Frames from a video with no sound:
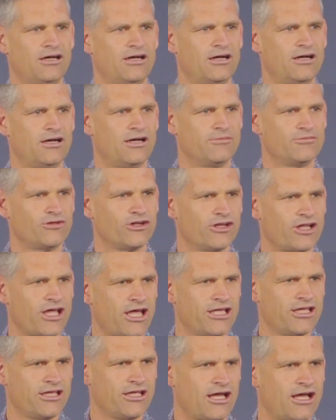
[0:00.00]
I'm not
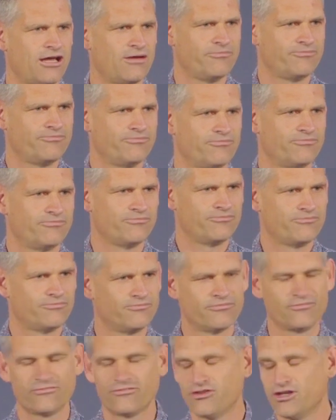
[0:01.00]
a
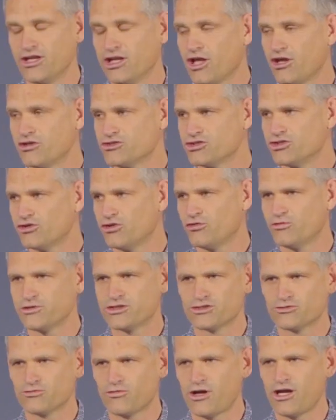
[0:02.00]
theologian at all, which
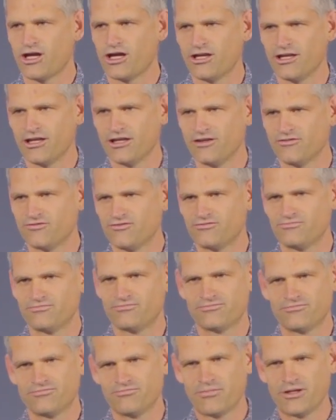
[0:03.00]
is why I leave
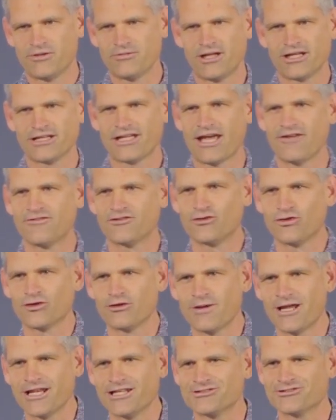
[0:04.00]
people like David talking
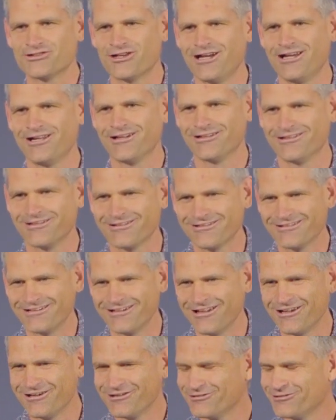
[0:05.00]
about Israel and, you
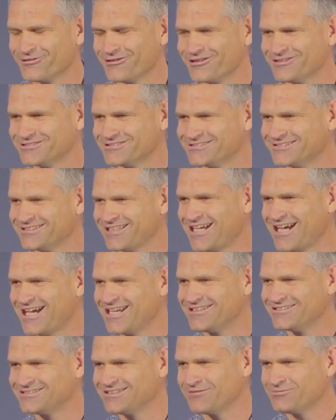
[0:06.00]
know, all those
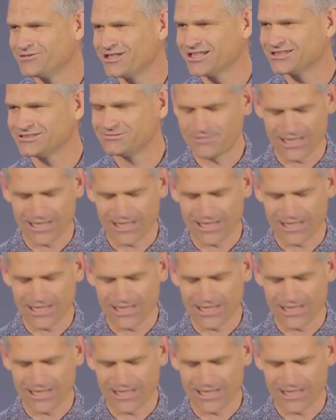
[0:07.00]
hard subjects.